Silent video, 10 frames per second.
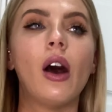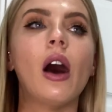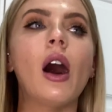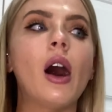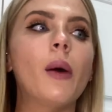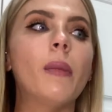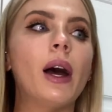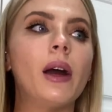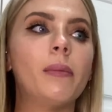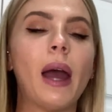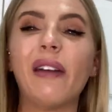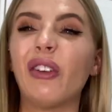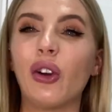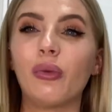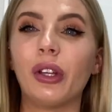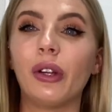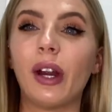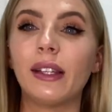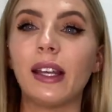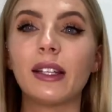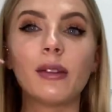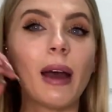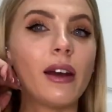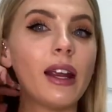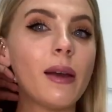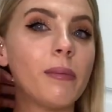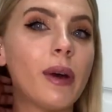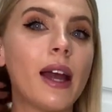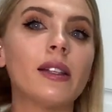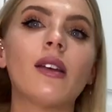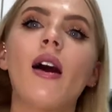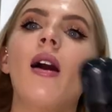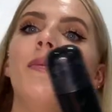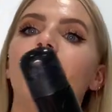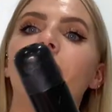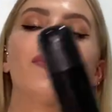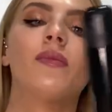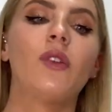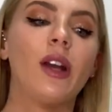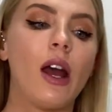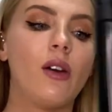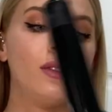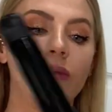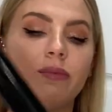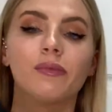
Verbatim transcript: Um, I've heard really great things about it, but um, for now,